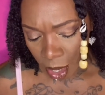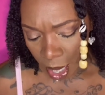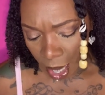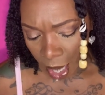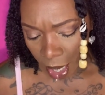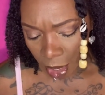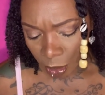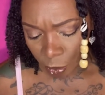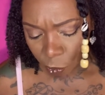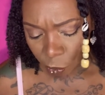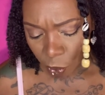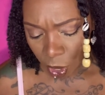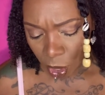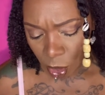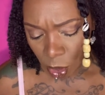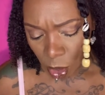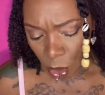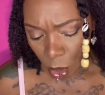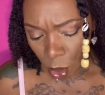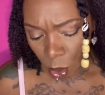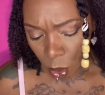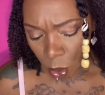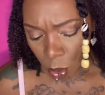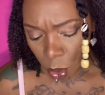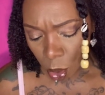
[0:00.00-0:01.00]
Edge
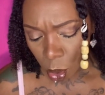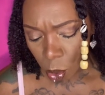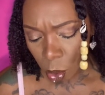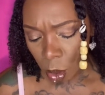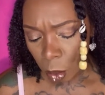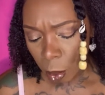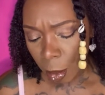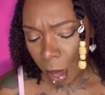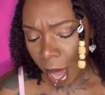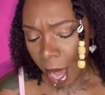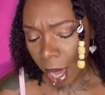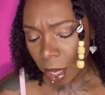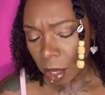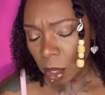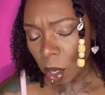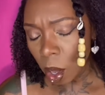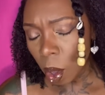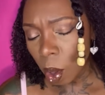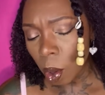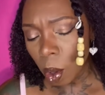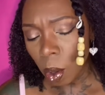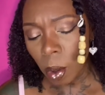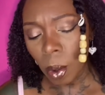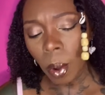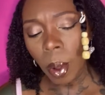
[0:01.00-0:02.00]
Fixer Glued Max
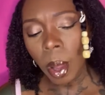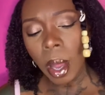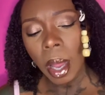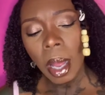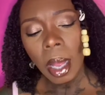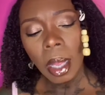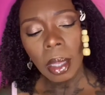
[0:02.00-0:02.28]
Hold.